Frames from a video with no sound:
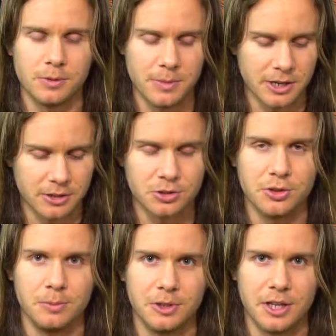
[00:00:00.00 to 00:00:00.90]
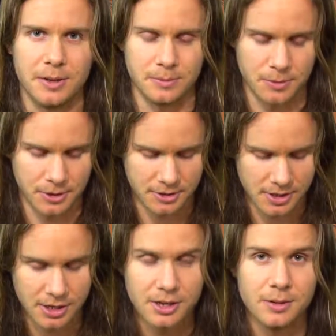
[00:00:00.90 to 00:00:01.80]
want to make extreme claims, but
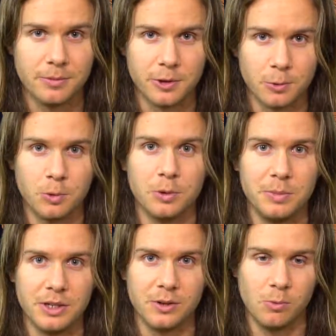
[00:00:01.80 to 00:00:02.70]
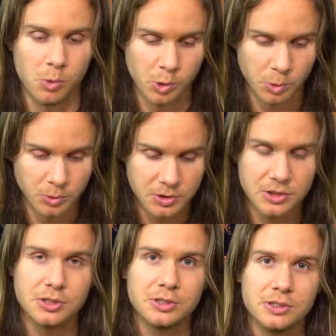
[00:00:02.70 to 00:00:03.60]
there will be
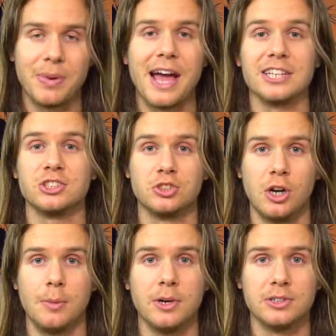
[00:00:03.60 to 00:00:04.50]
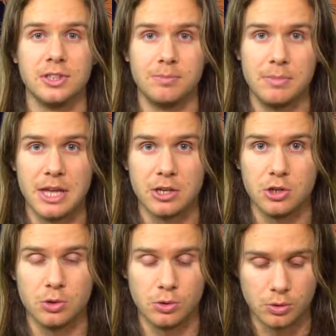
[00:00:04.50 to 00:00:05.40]
wounds, past traumas that make
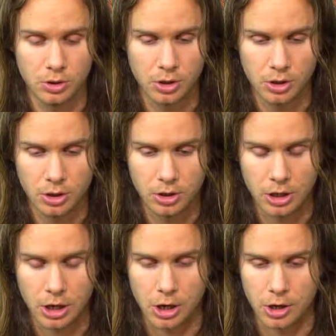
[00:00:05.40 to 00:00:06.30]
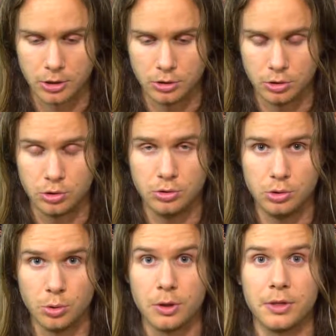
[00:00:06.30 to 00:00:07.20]
you
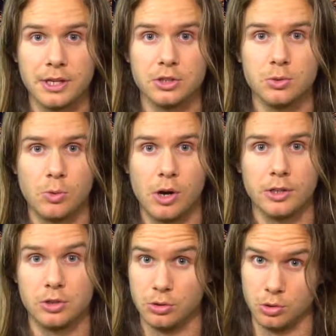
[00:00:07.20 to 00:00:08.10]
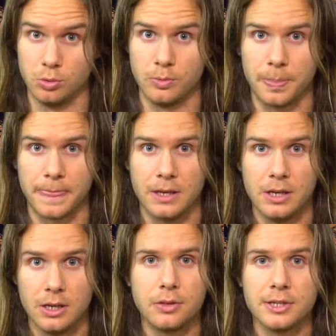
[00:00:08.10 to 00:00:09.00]
do the things you want to do.
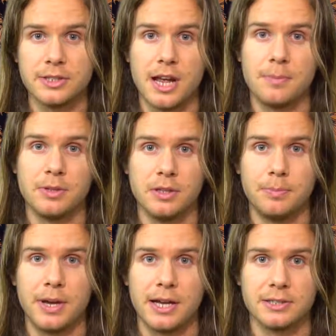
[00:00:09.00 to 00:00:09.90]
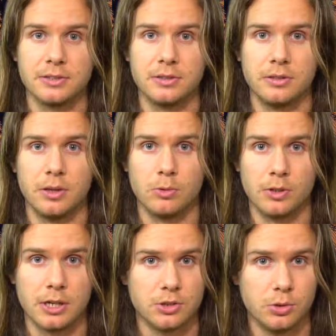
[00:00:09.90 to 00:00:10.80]
Things that happened in the past that were
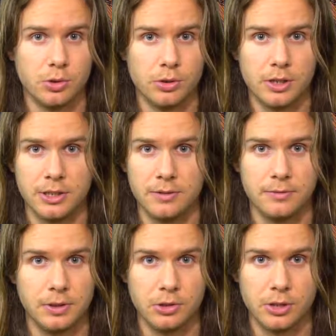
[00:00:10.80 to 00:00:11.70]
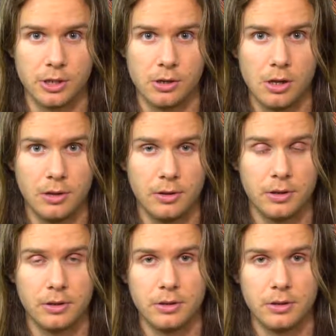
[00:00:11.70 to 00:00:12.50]
not so good, that didn't feel good at all.